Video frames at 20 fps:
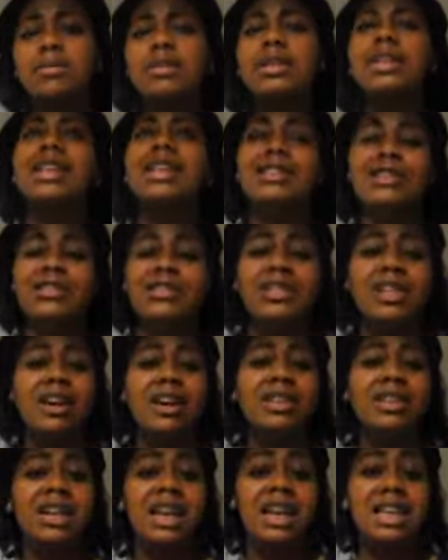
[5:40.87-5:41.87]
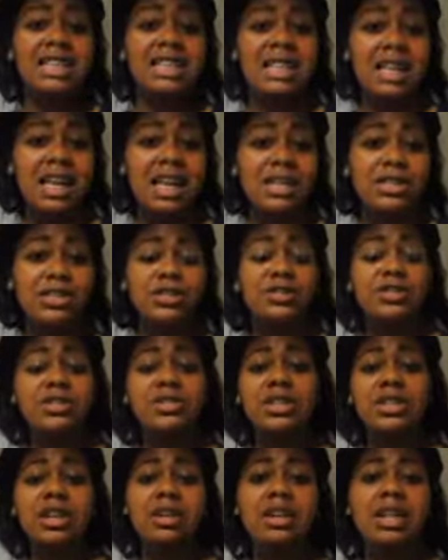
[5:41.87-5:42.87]
and their child has lice or
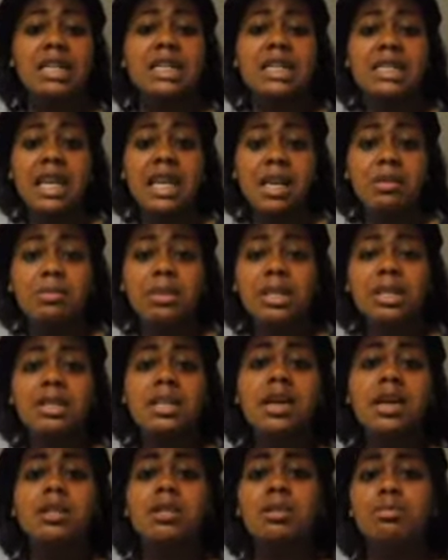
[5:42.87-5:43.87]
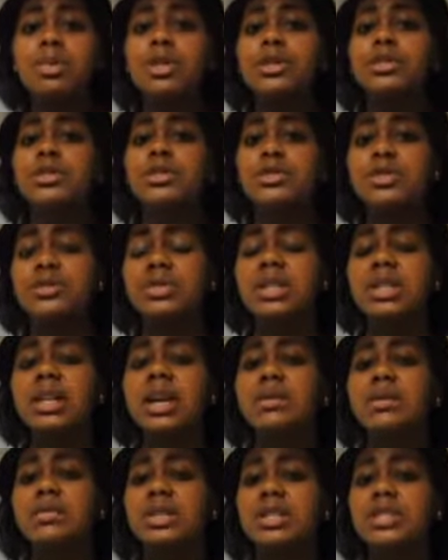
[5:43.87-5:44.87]
their child has scabies, the mothers are then
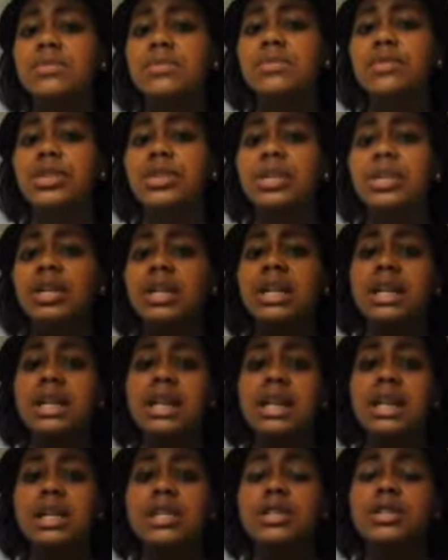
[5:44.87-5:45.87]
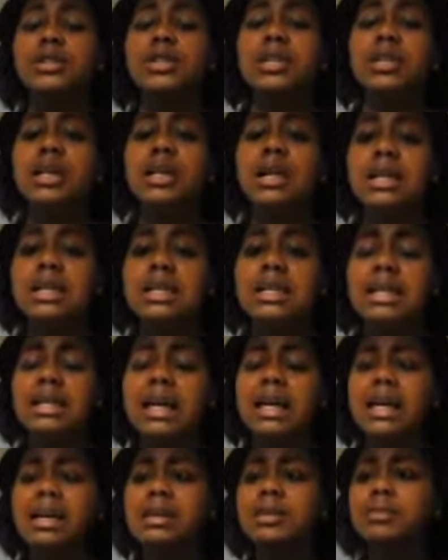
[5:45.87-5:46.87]
at risk for getting it during
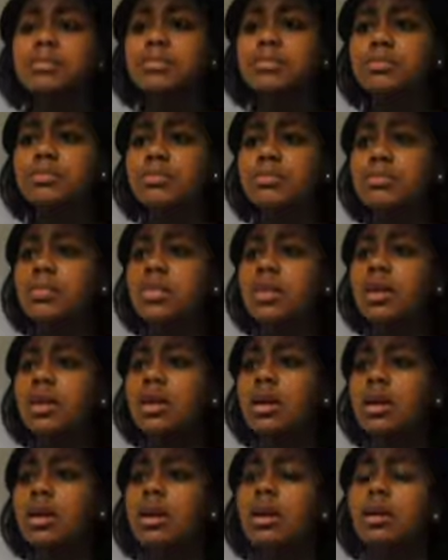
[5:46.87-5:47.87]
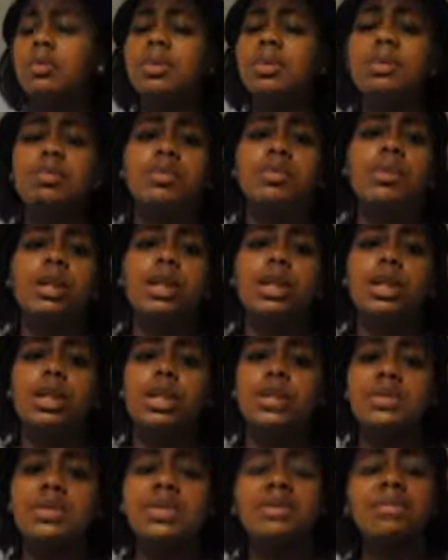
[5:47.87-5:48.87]
contact. People in
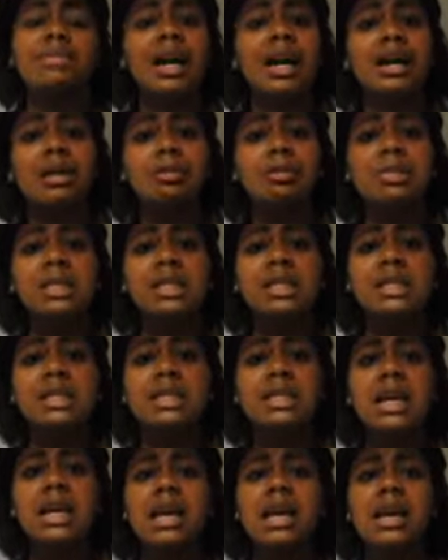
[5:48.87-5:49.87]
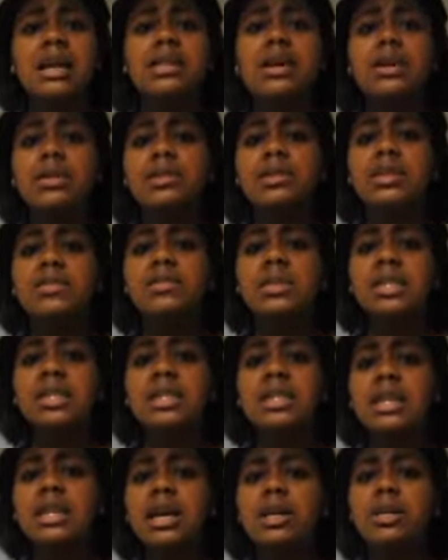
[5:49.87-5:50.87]
close environments that are living
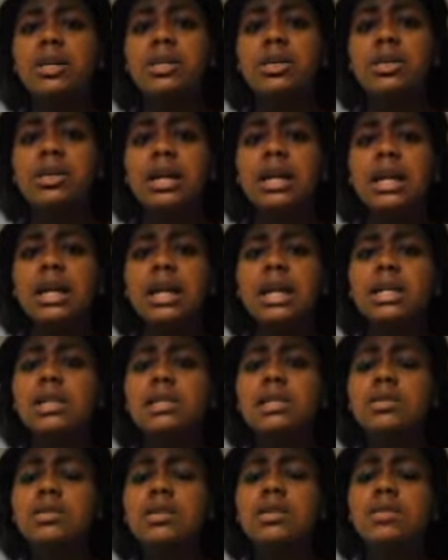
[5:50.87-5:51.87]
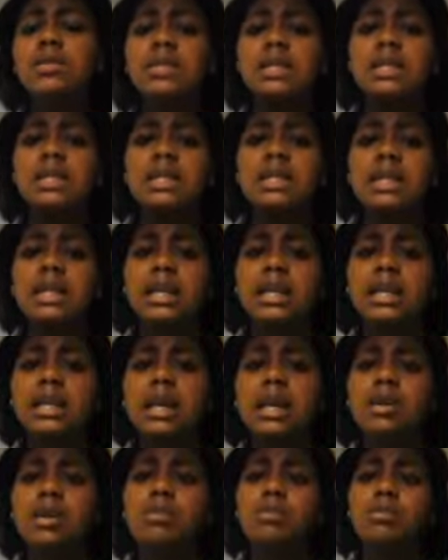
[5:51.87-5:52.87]
together, it's often seen
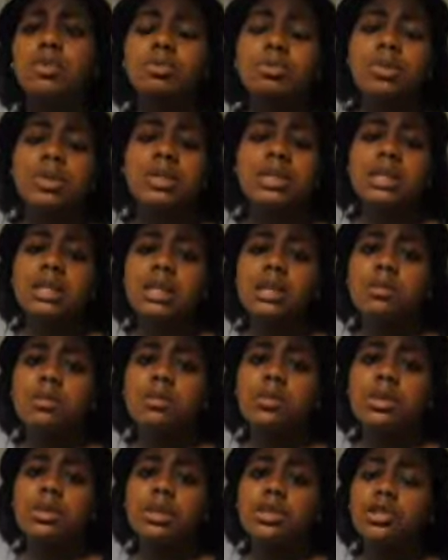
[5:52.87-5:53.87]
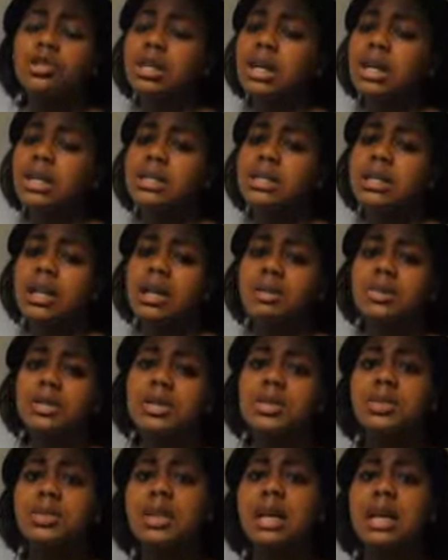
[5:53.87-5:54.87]
that if one person will contract
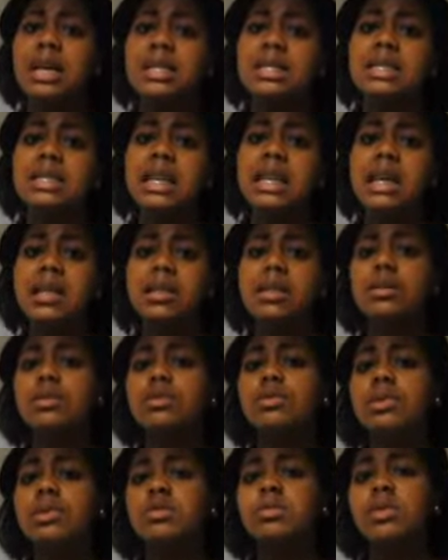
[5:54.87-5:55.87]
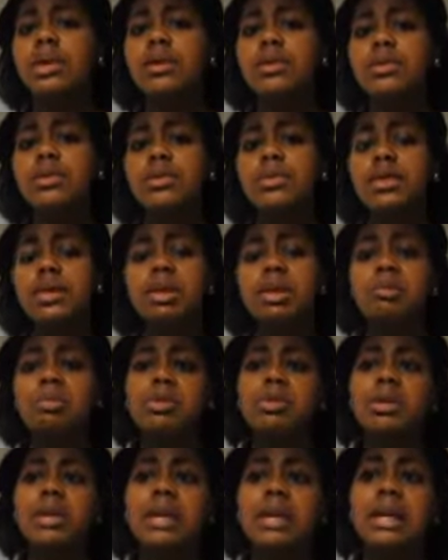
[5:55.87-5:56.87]
scabies or lice, then it will spread through the
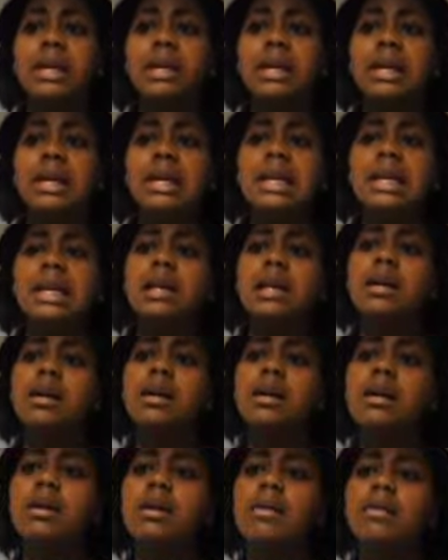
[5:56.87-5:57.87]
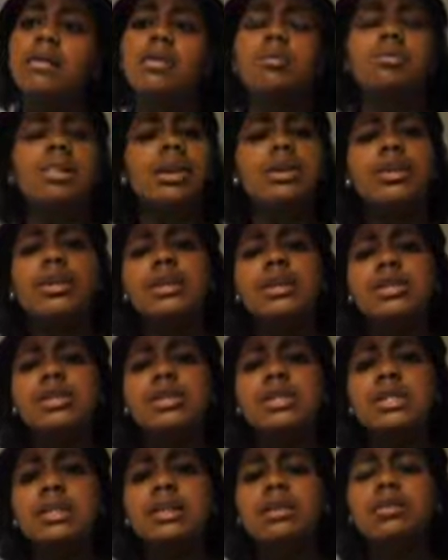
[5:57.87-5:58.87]
community. The
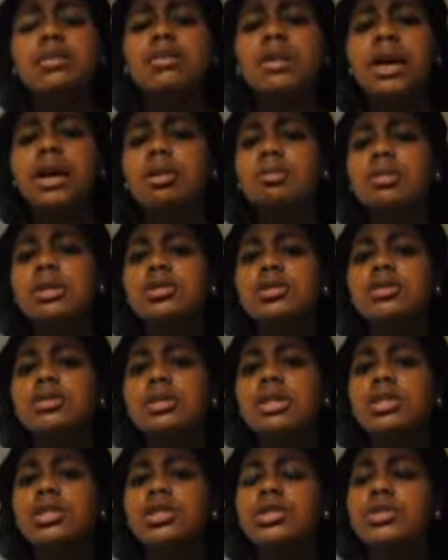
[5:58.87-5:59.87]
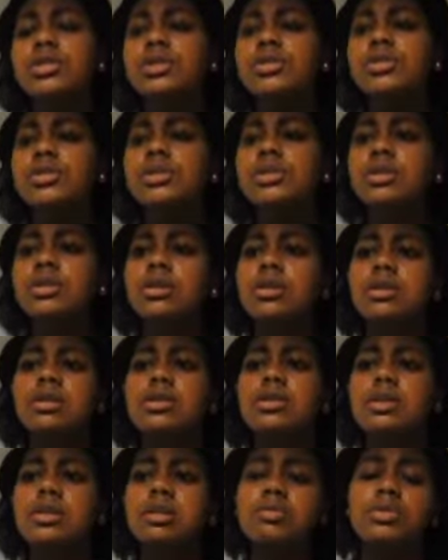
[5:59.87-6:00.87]
barriers and environmental issues are
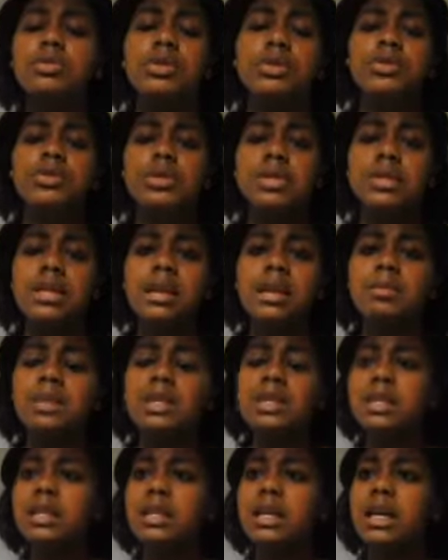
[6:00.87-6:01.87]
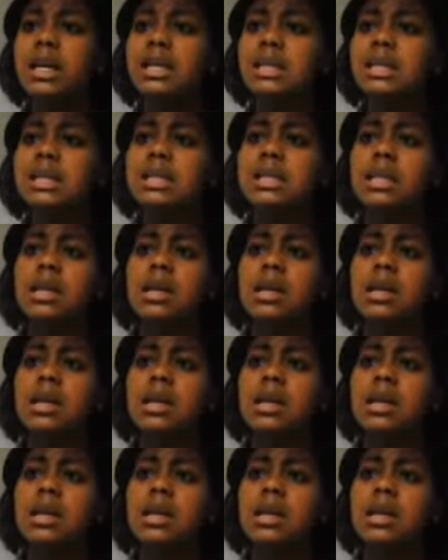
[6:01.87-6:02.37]
also similar for scabies and lice.